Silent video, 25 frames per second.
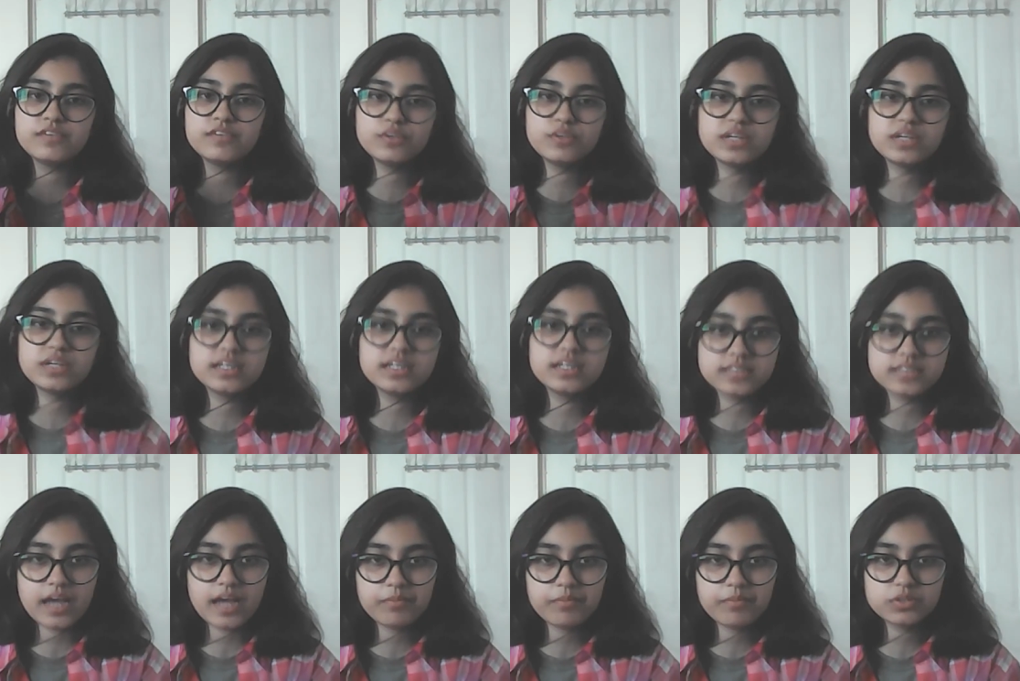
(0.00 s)
give you an
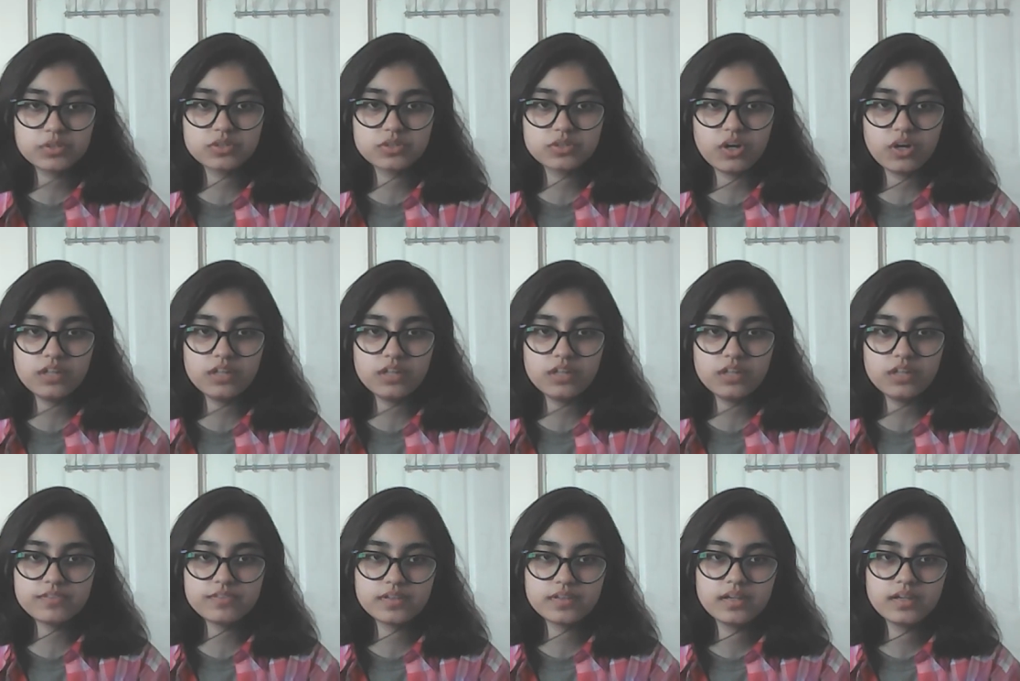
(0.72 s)
exam to
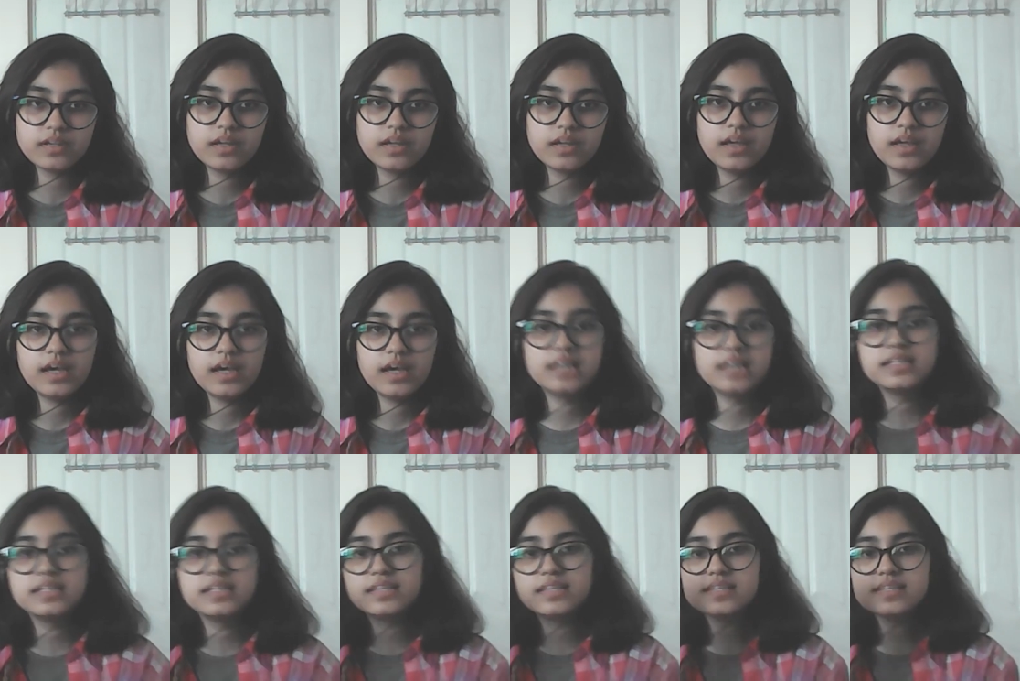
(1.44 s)
solve
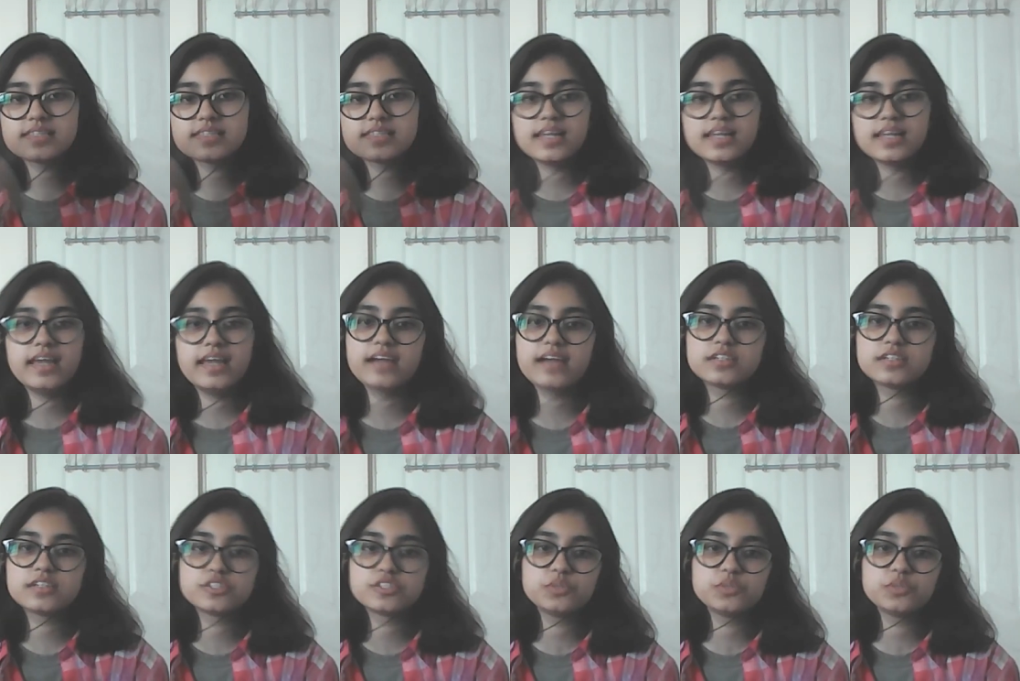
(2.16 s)
and then they
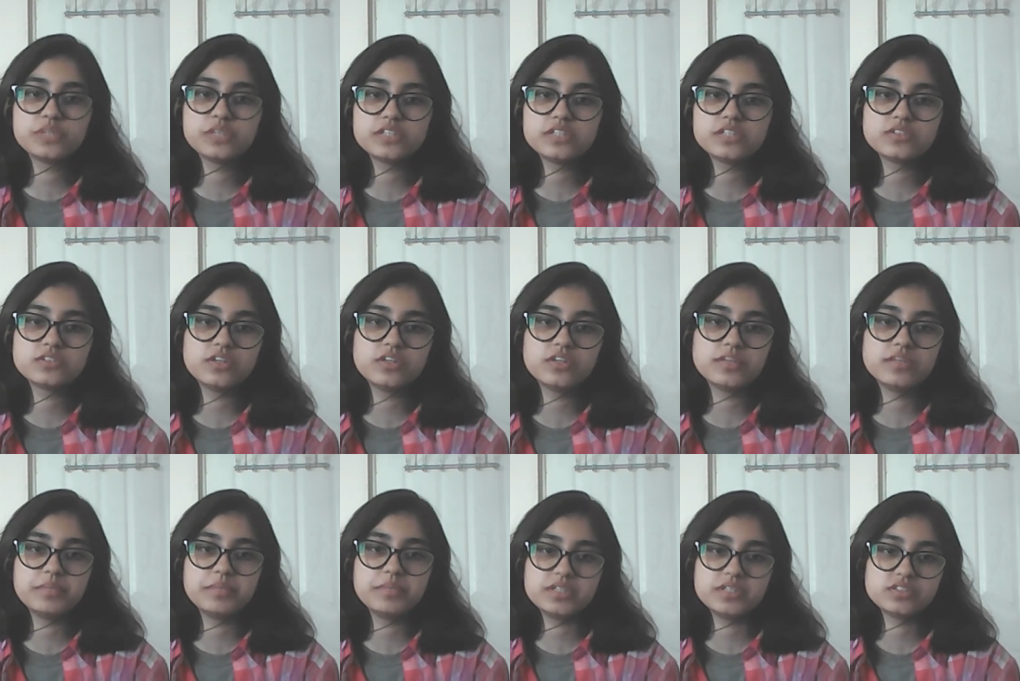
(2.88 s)
select students
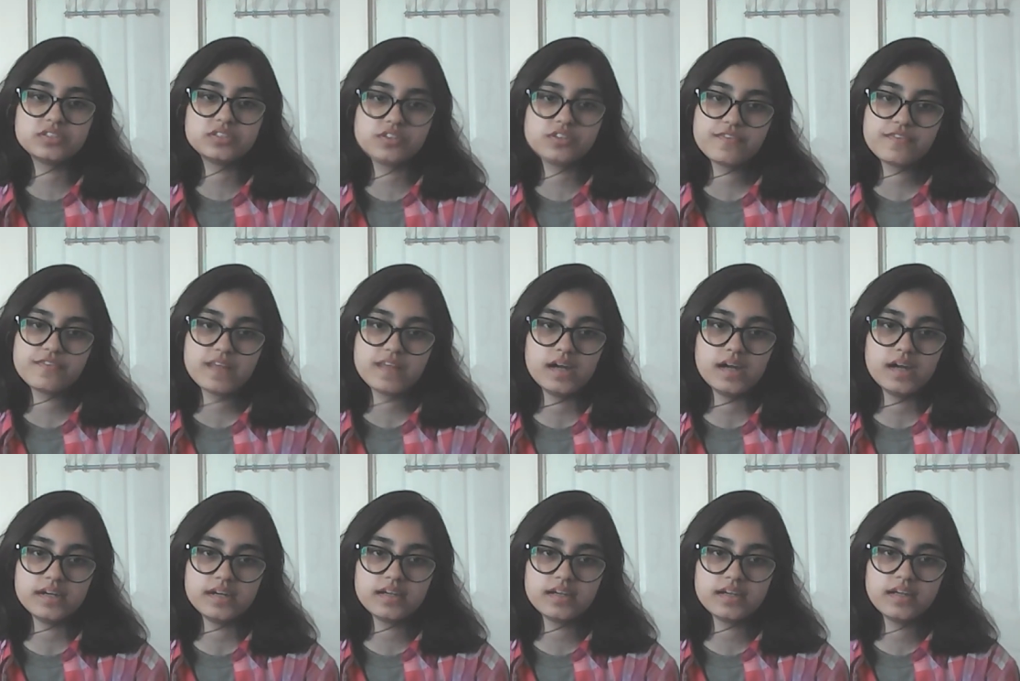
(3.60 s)
on the basis of
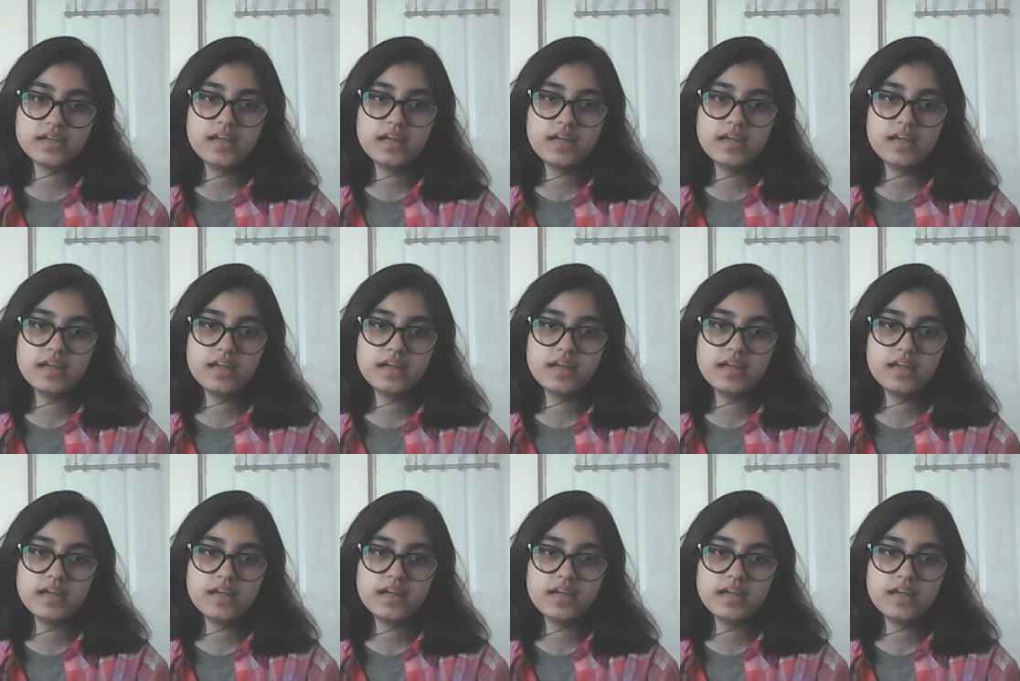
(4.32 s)
that.